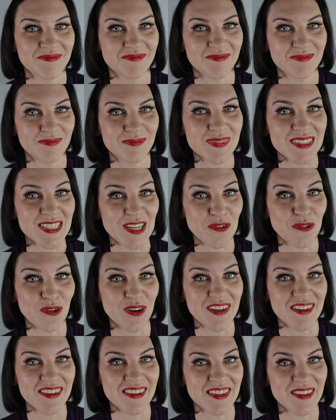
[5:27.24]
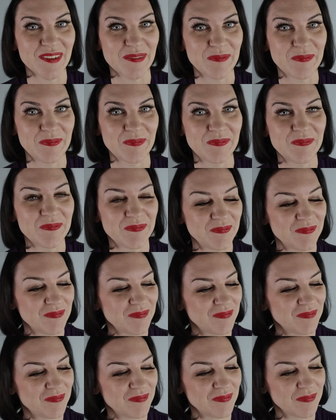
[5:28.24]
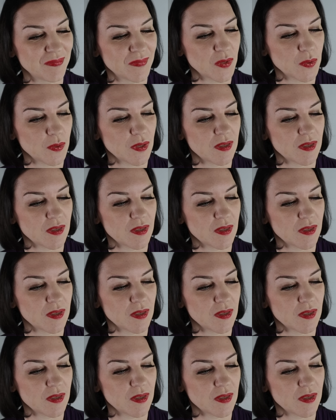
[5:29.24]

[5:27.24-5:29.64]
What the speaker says: Is that all right? Okay.